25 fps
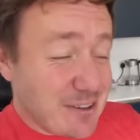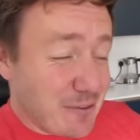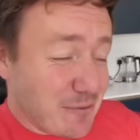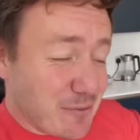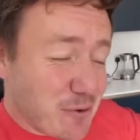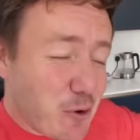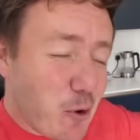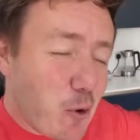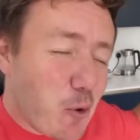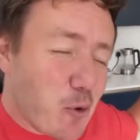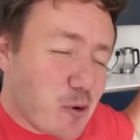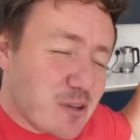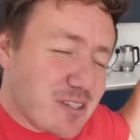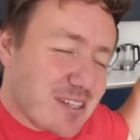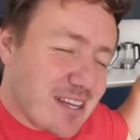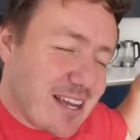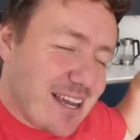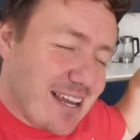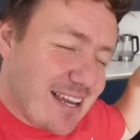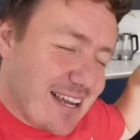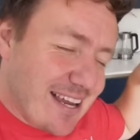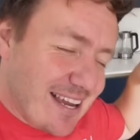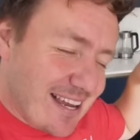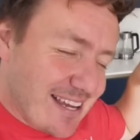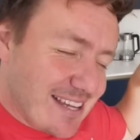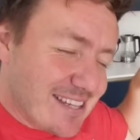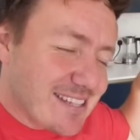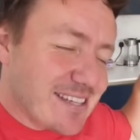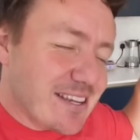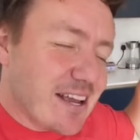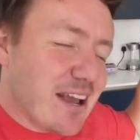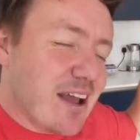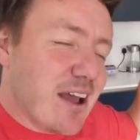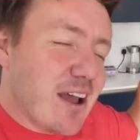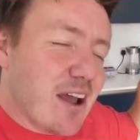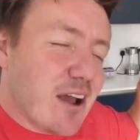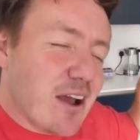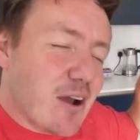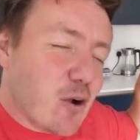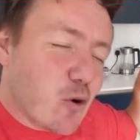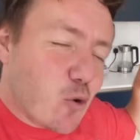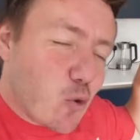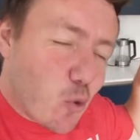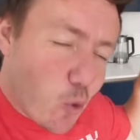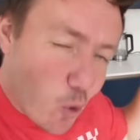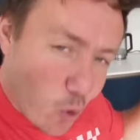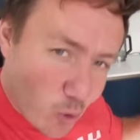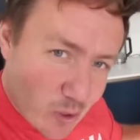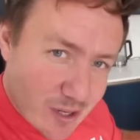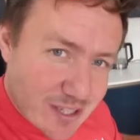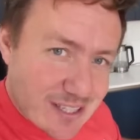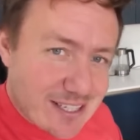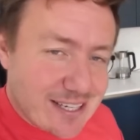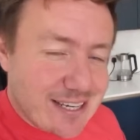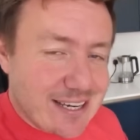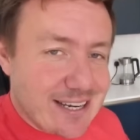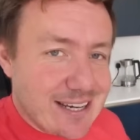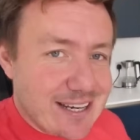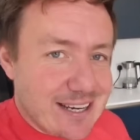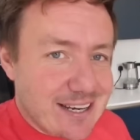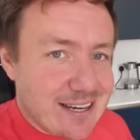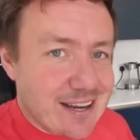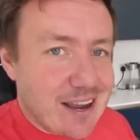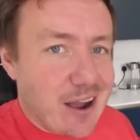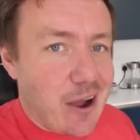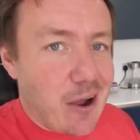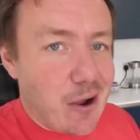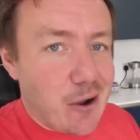Of course, it is quality